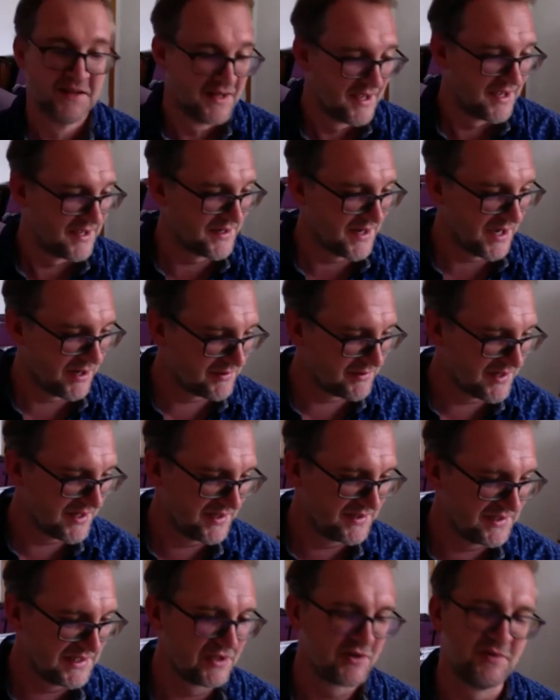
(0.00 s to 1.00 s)
And how
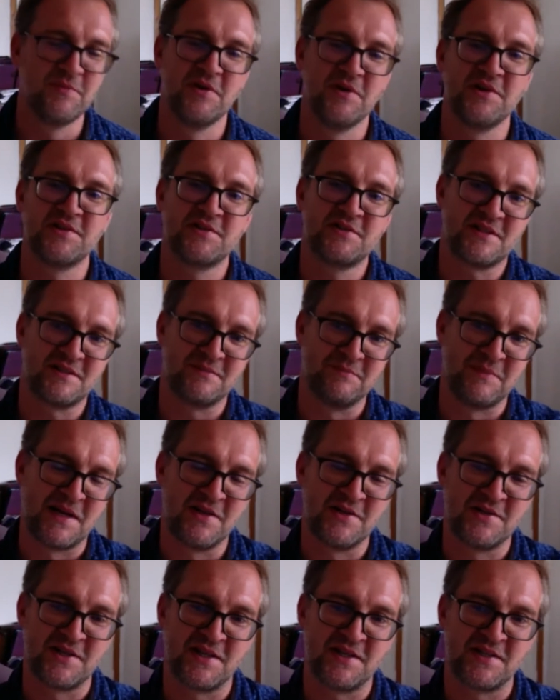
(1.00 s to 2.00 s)
can e-commerce
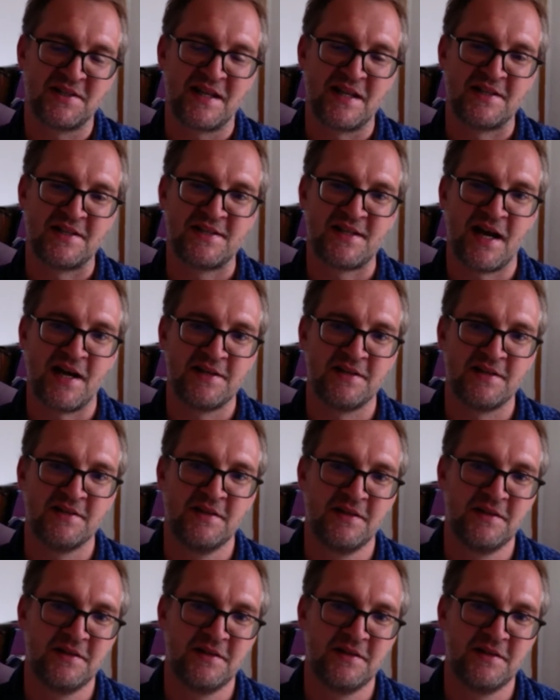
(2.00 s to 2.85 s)
managers get started?